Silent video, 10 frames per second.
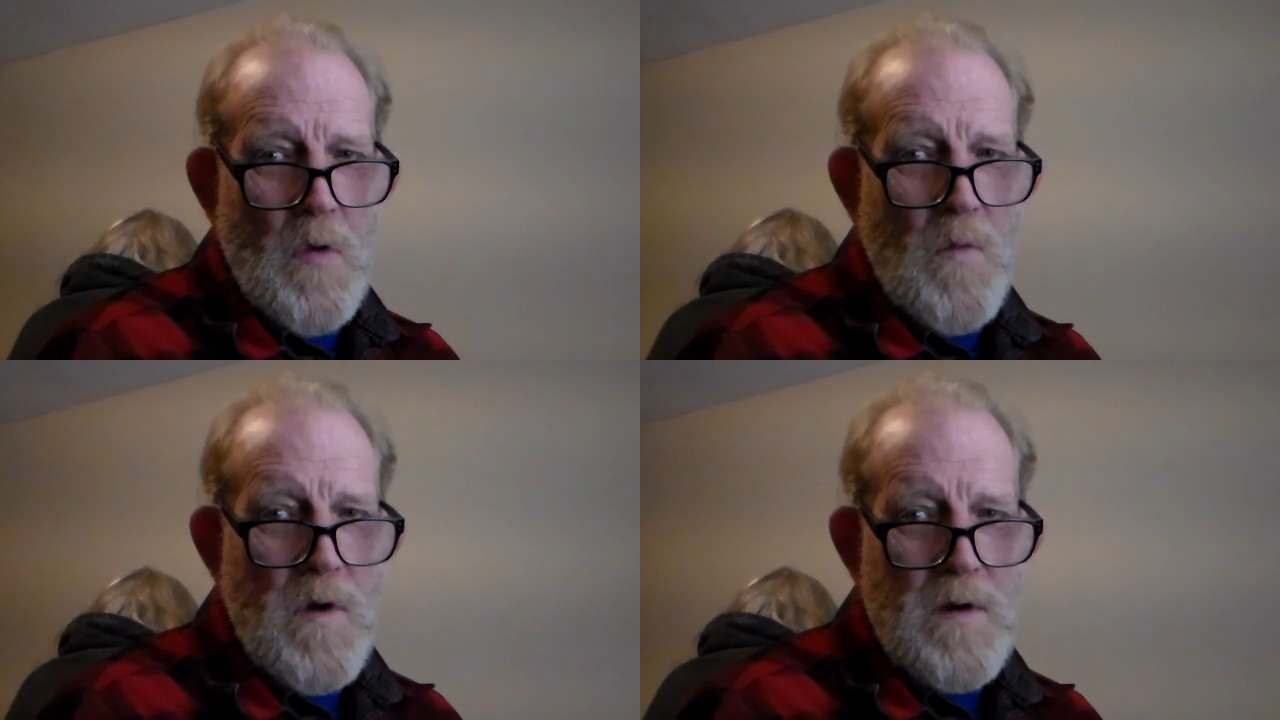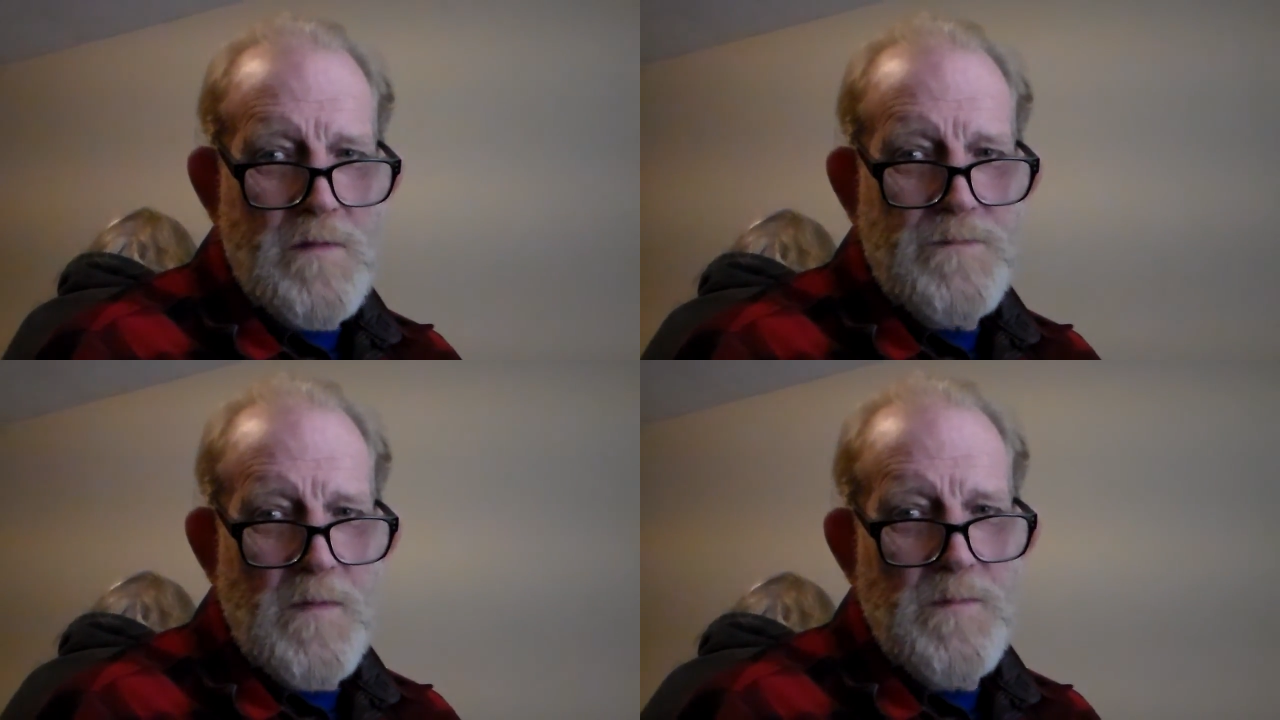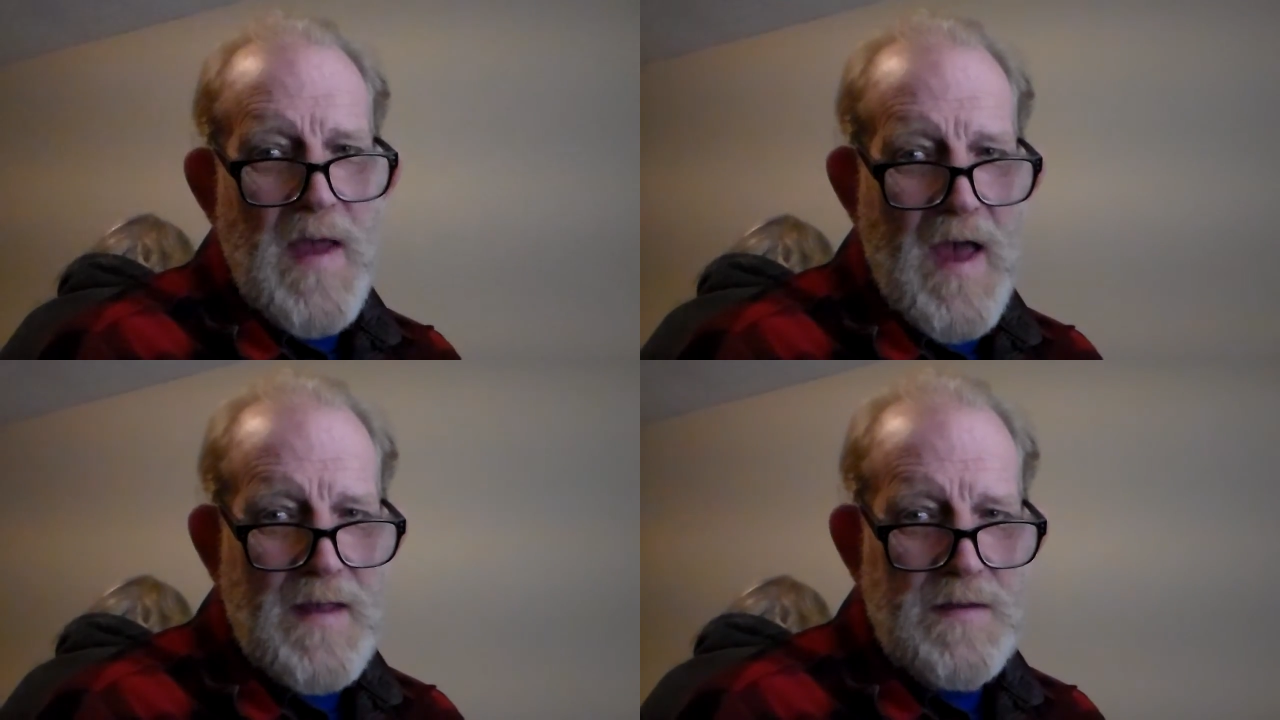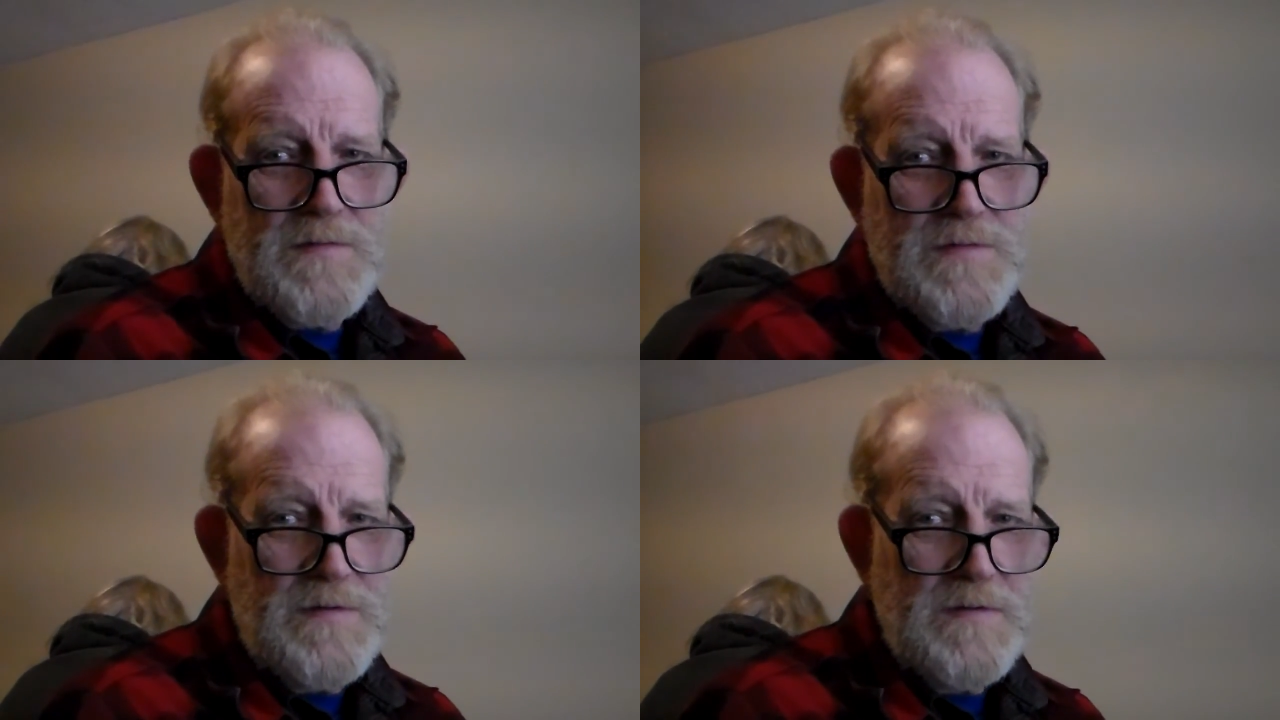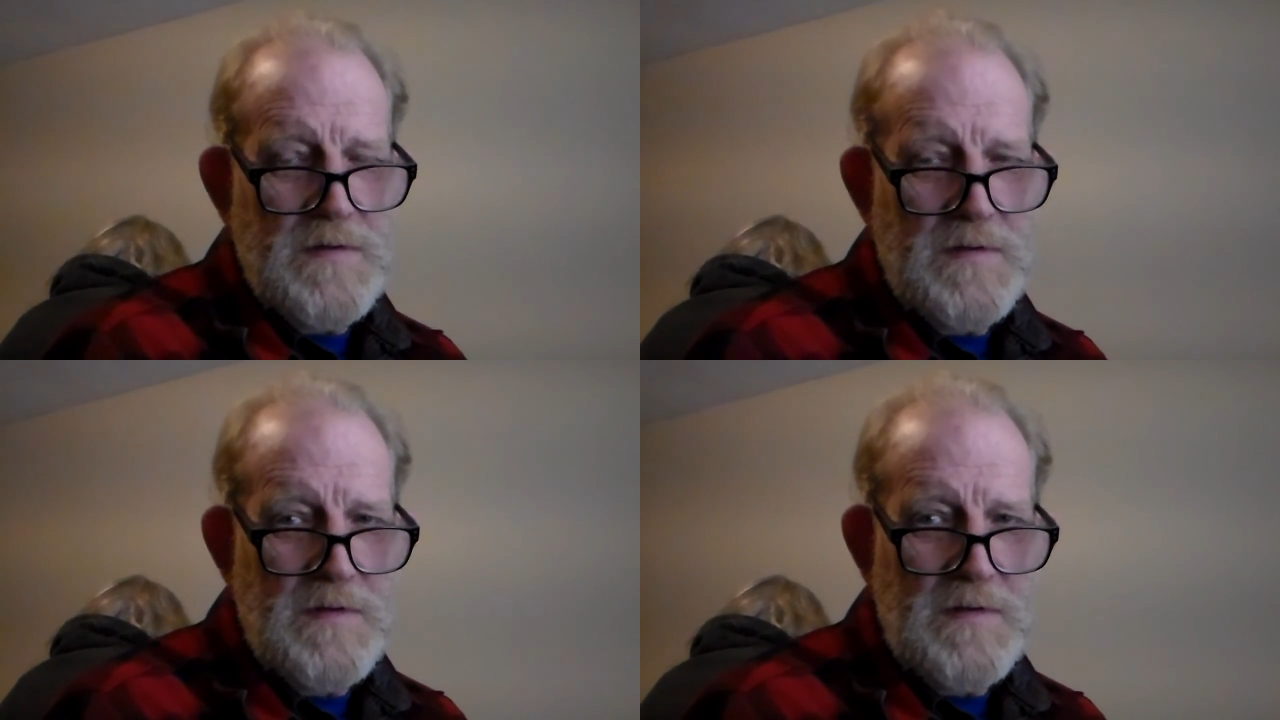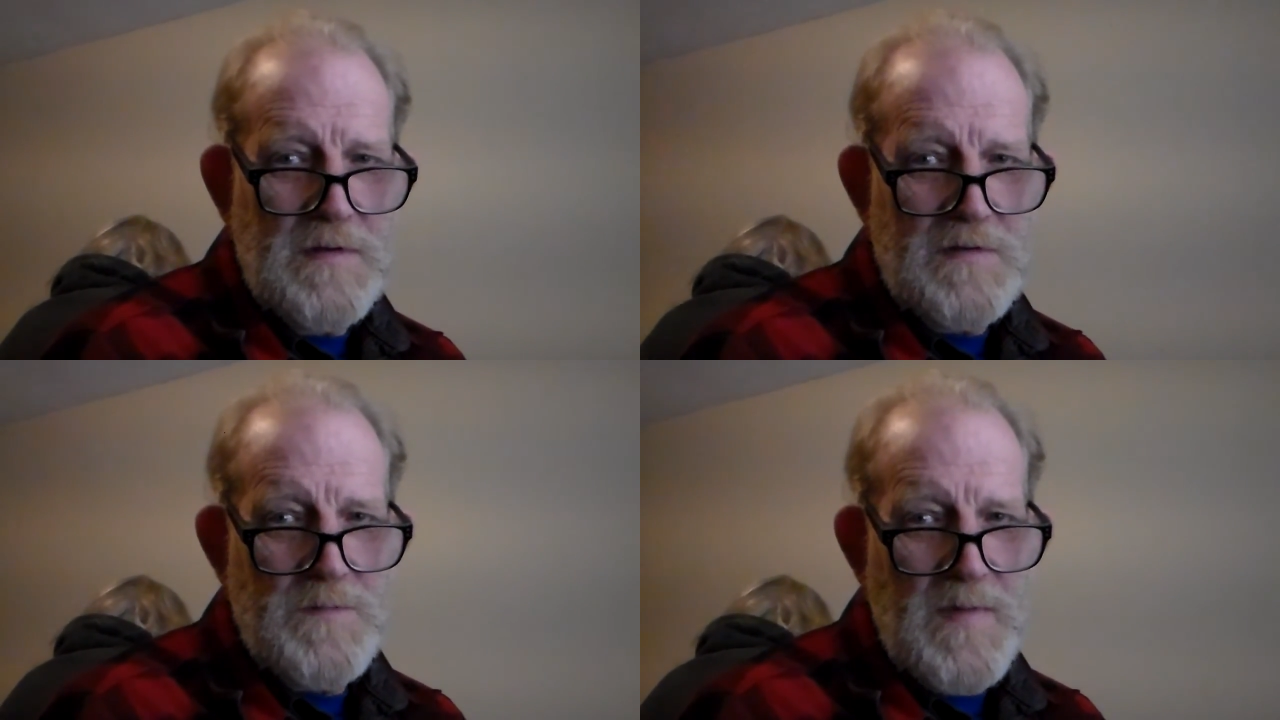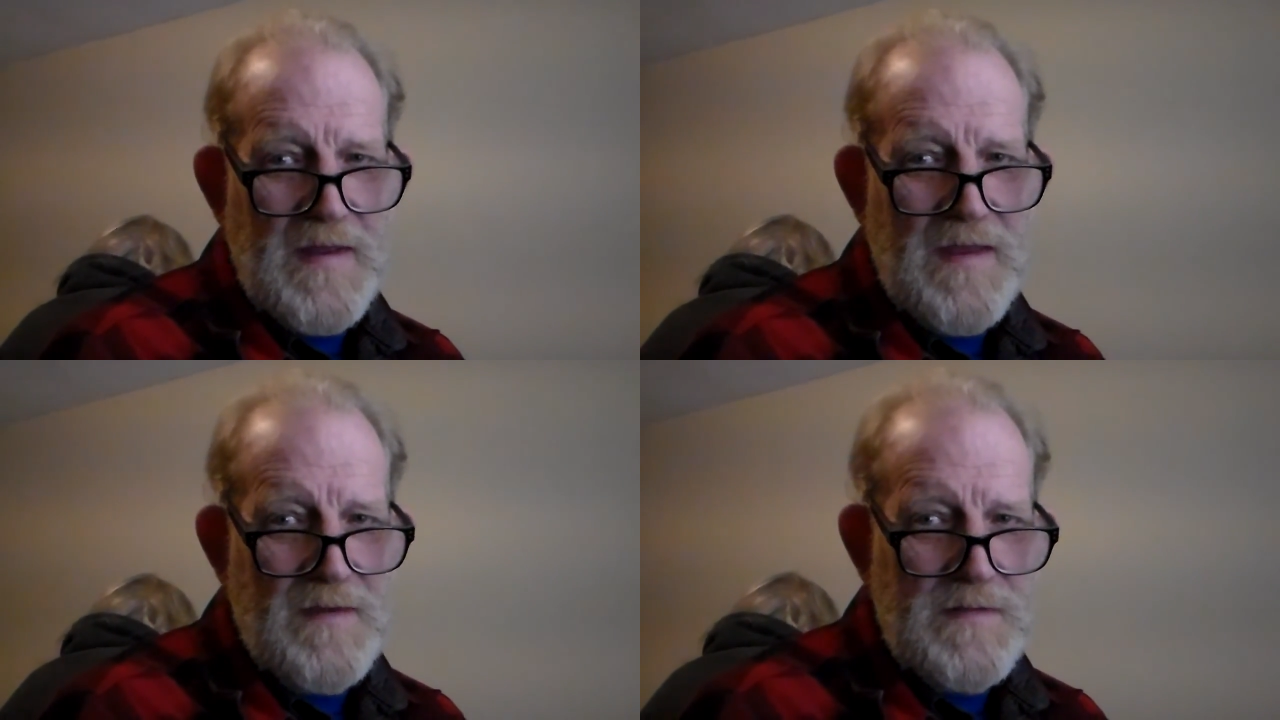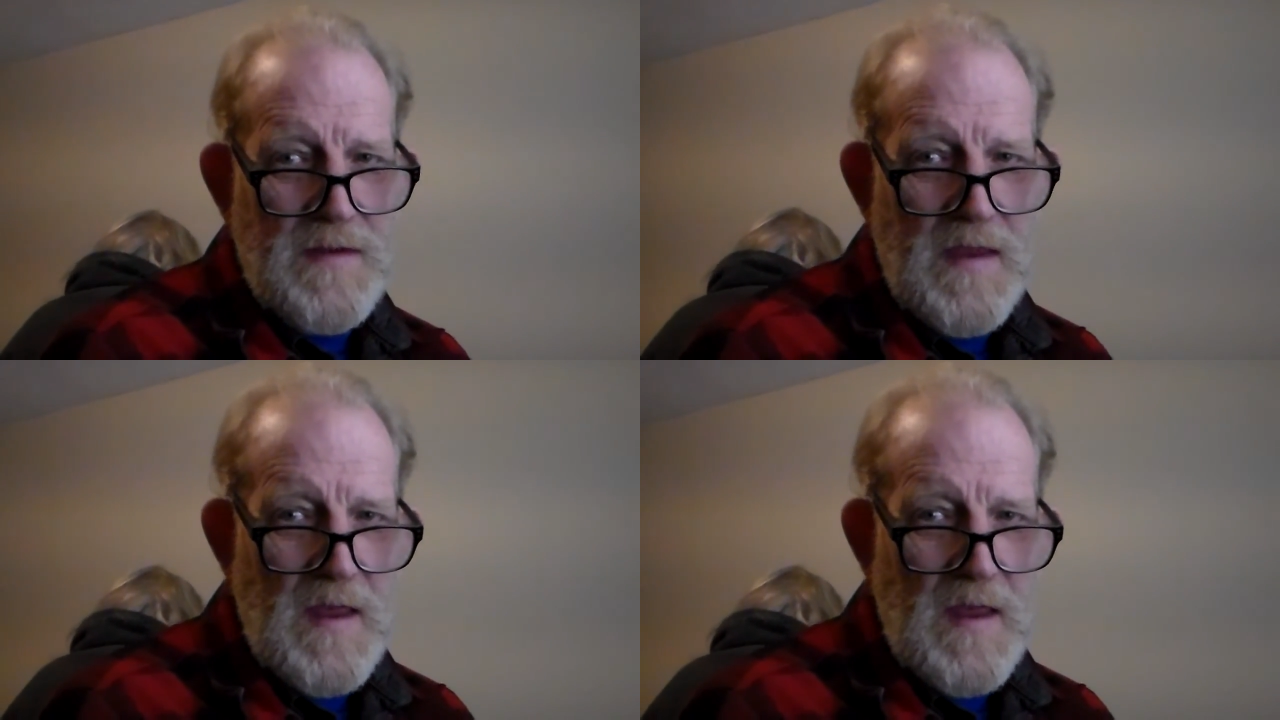word for package is Piketty,